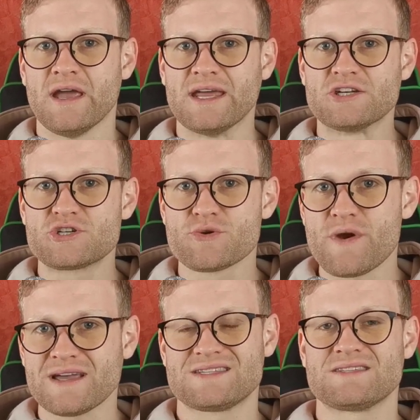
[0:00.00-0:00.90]
and
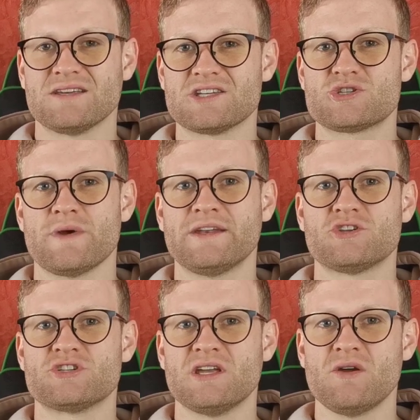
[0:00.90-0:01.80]
trust a
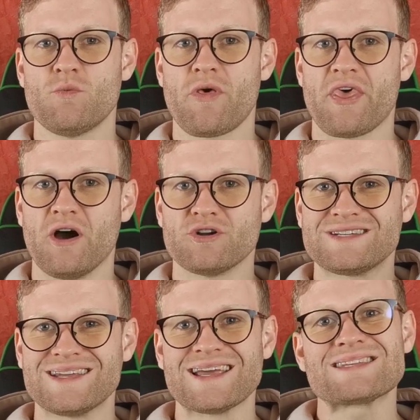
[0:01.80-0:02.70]
strategy
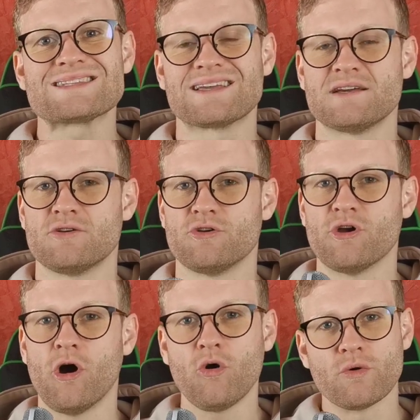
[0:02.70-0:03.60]
without testing it on
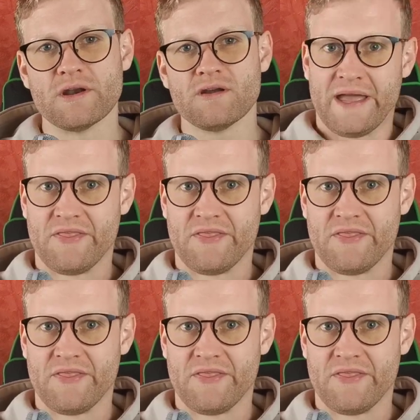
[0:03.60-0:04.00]
your own.